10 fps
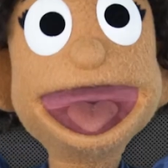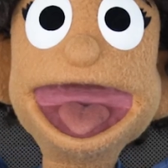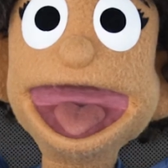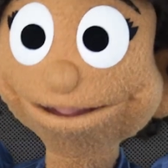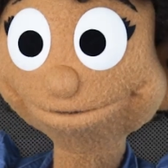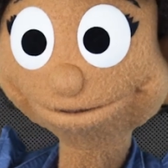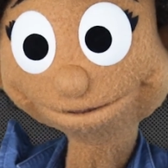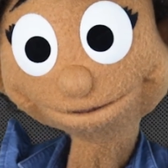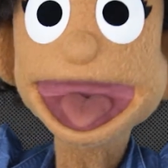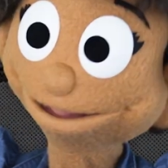Oh,
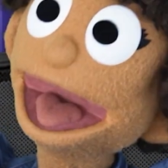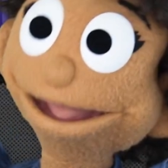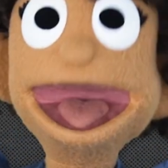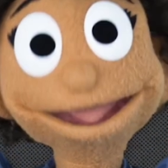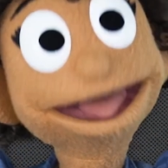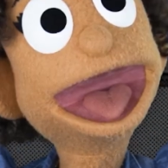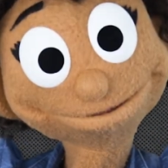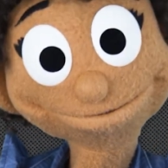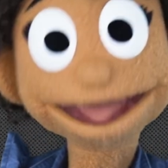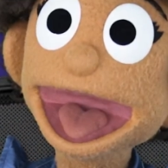I guess it was as simple
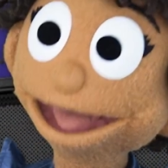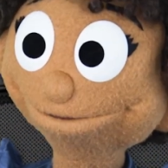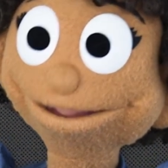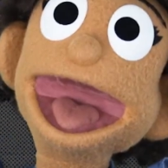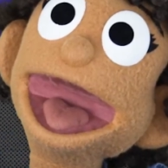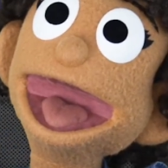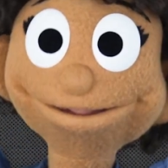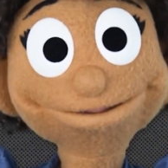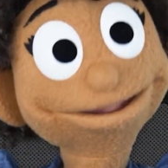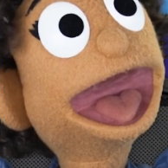as 1,
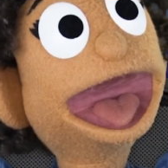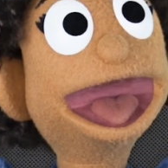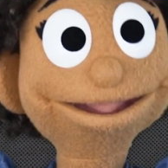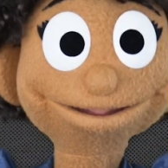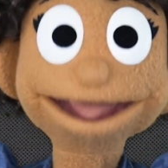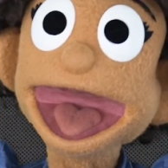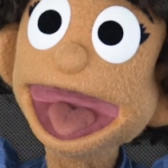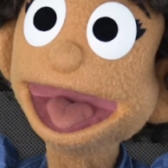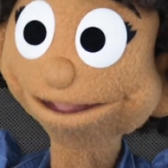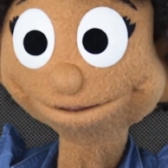2, 3,
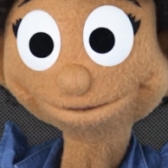4.